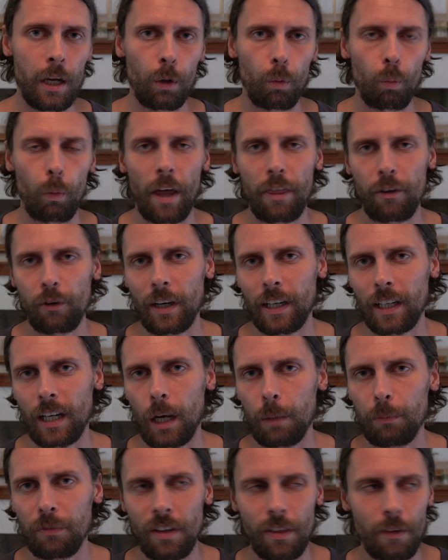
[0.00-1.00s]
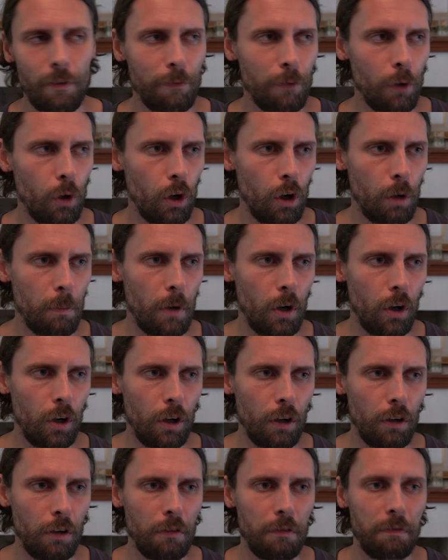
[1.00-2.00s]
Whether it comes in the form
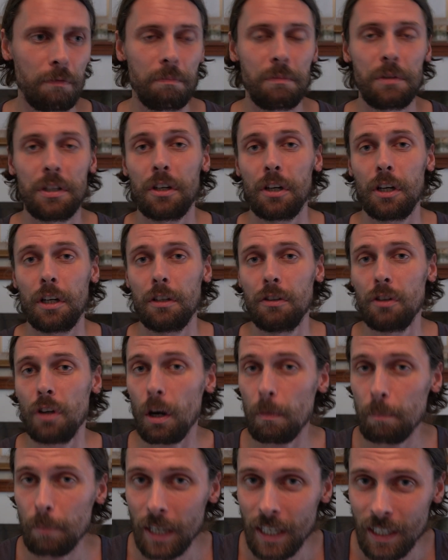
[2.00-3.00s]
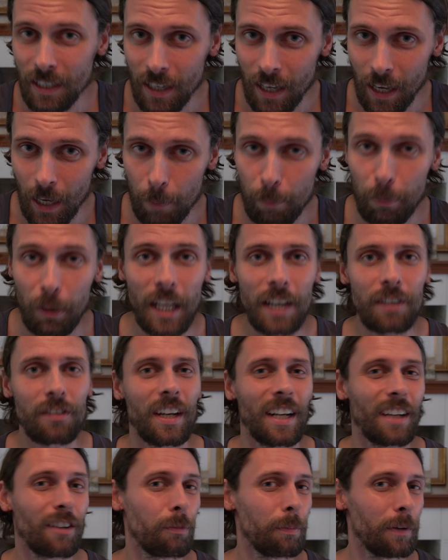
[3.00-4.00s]
of, not being a pleasant
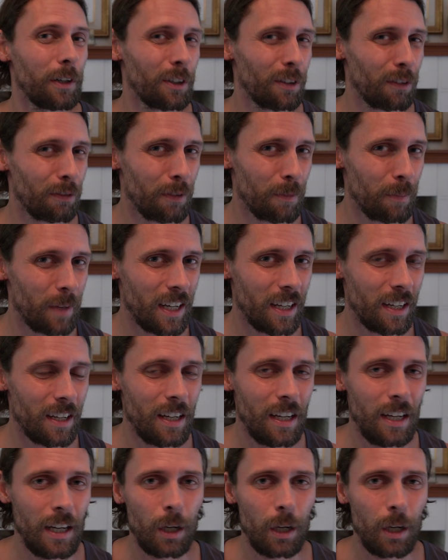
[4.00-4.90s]
experience for me,